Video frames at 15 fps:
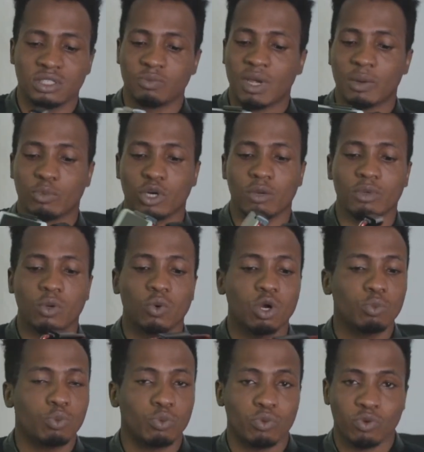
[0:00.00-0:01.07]
It might probably
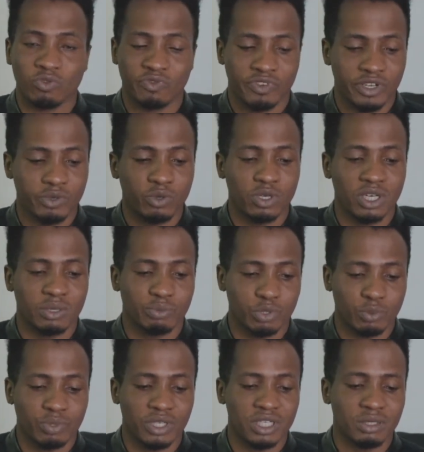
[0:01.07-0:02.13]
work very well and
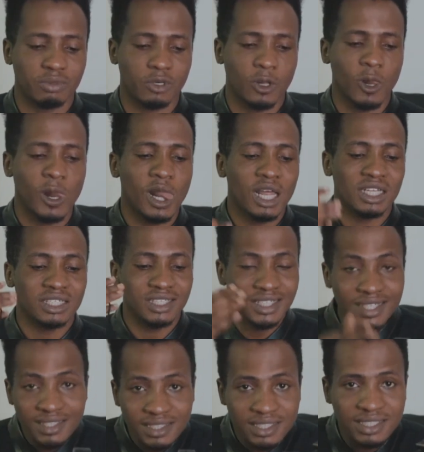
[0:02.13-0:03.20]
properly, but
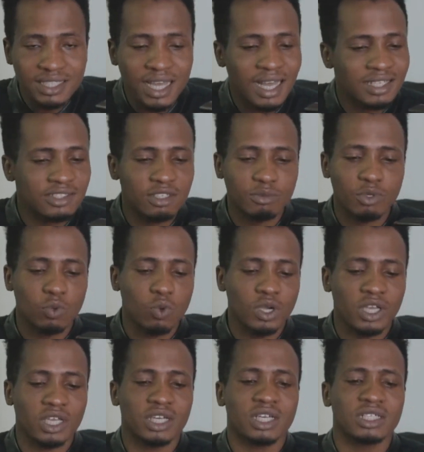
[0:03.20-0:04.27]
this has not been
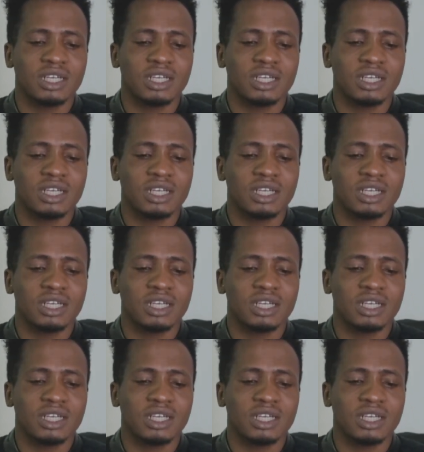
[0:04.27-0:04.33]
working.